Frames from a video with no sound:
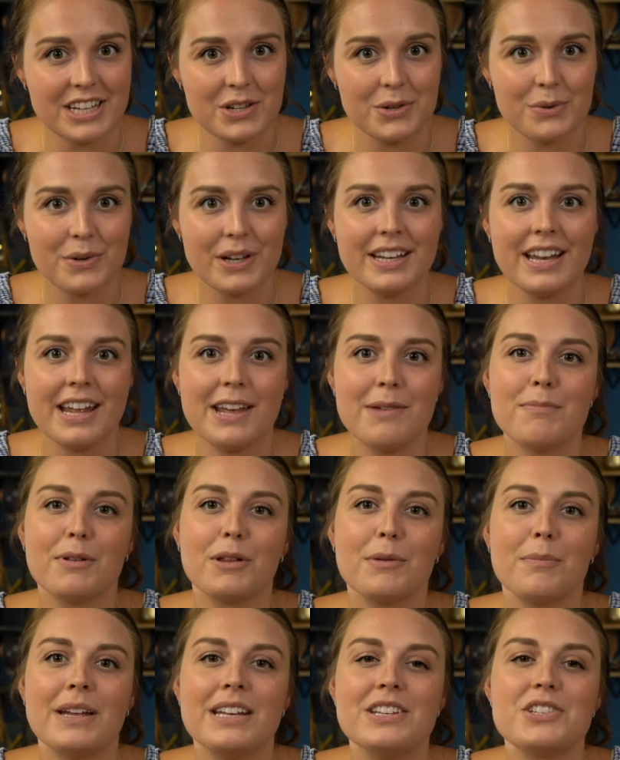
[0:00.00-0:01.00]
you can
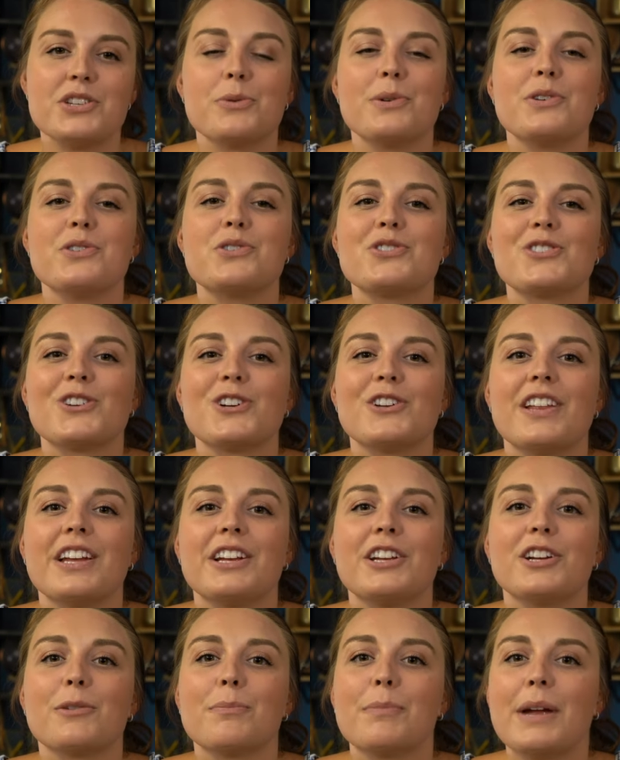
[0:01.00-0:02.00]
implement to ensure that
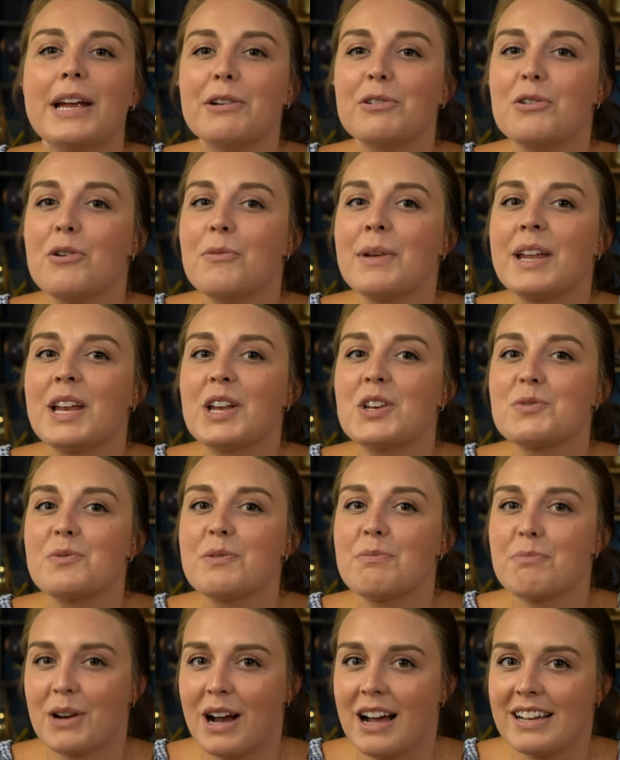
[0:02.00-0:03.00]
your payroll
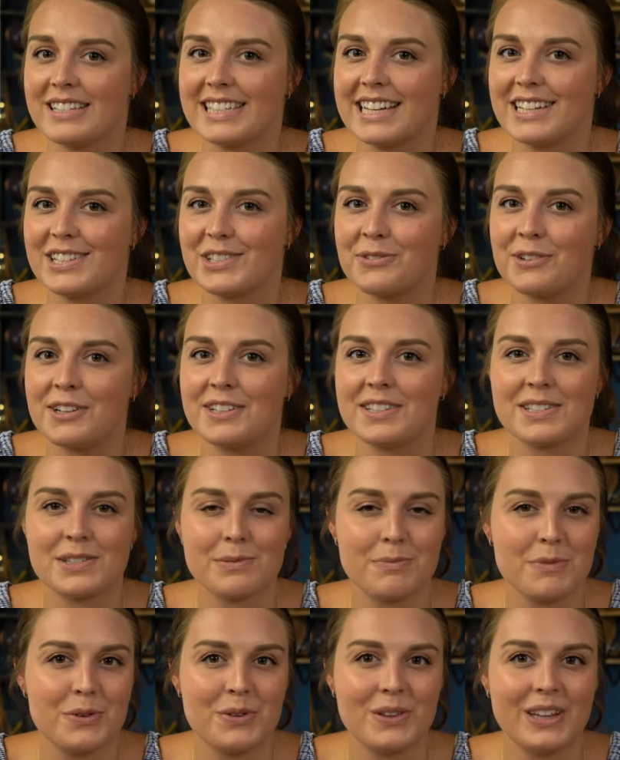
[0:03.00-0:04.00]
management process runs
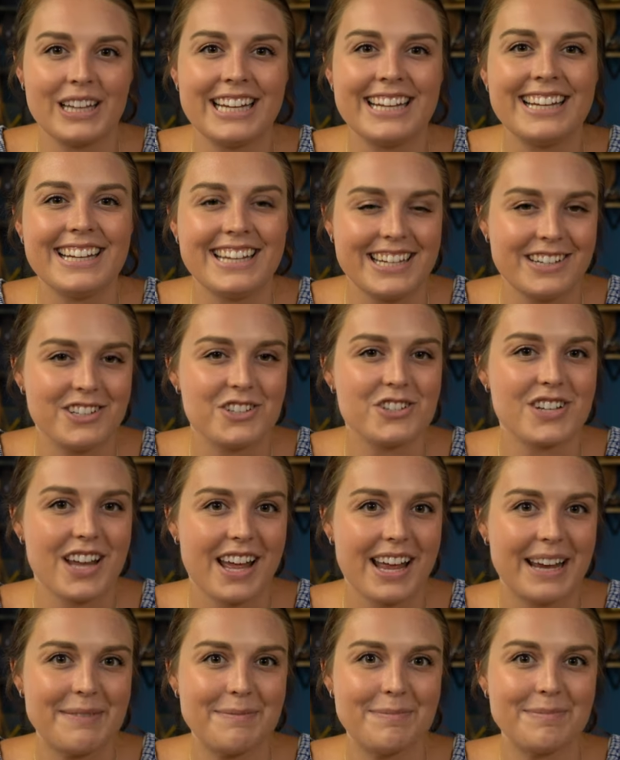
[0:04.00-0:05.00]
smoothly each
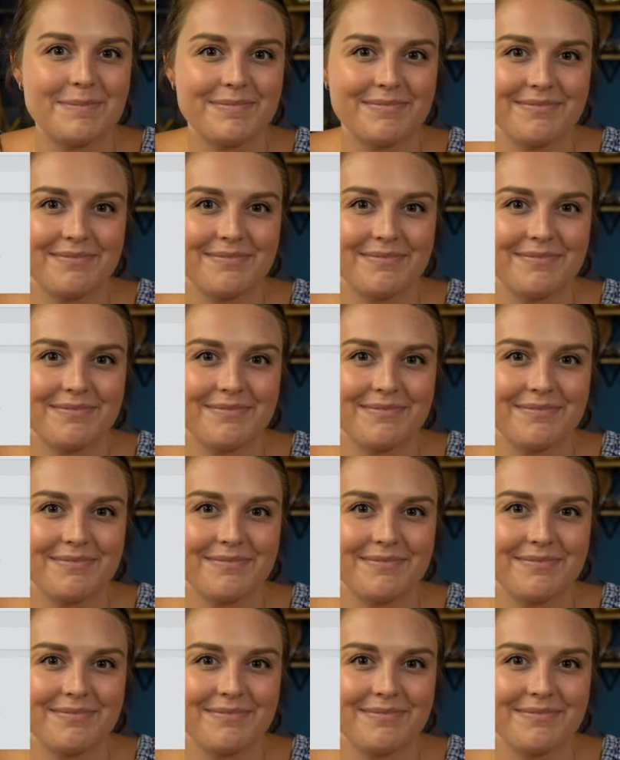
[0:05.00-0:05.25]
time.